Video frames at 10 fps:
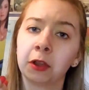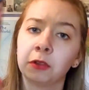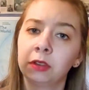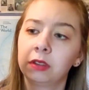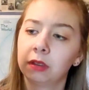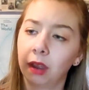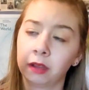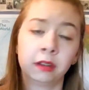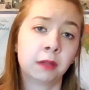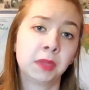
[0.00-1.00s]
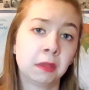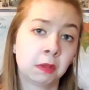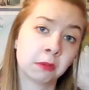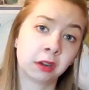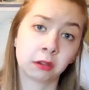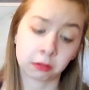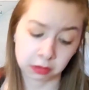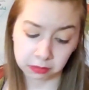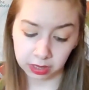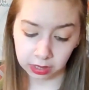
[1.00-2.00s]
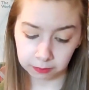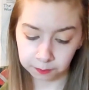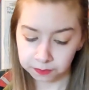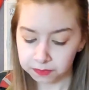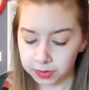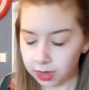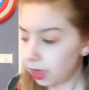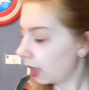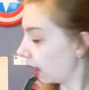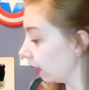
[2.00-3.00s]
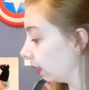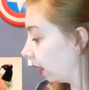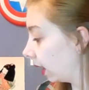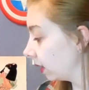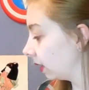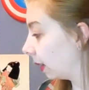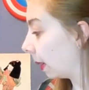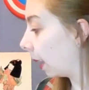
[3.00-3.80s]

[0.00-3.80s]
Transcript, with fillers: photos are not making me want to go and reread it. And last